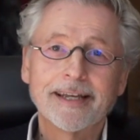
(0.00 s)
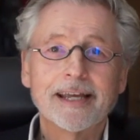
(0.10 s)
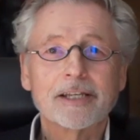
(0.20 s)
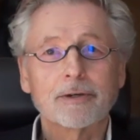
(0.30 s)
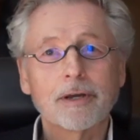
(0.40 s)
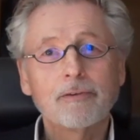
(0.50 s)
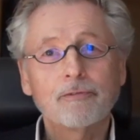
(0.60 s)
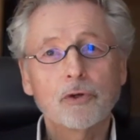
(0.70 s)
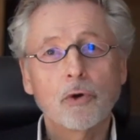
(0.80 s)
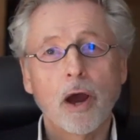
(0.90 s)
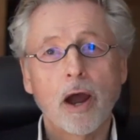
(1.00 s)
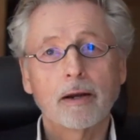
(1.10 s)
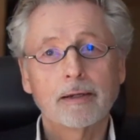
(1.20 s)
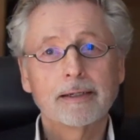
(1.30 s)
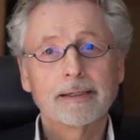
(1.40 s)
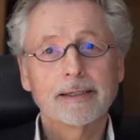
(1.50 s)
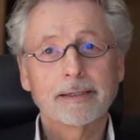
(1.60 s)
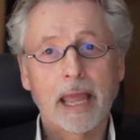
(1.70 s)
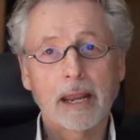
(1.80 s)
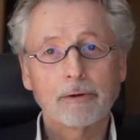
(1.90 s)
So if you are
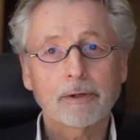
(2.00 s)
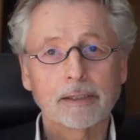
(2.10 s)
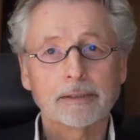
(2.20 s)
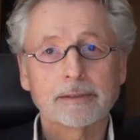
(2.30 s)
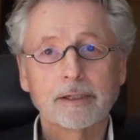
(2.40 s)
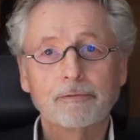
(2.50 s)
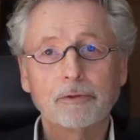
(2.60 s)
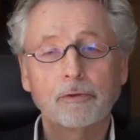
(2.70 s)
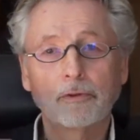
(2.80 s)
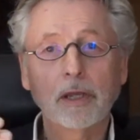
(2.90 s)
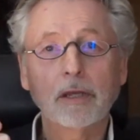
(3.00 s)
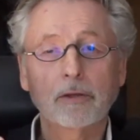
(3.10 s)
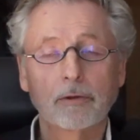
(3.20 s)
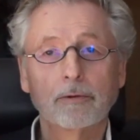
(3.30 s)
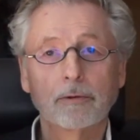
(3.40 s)
arrogant, if you think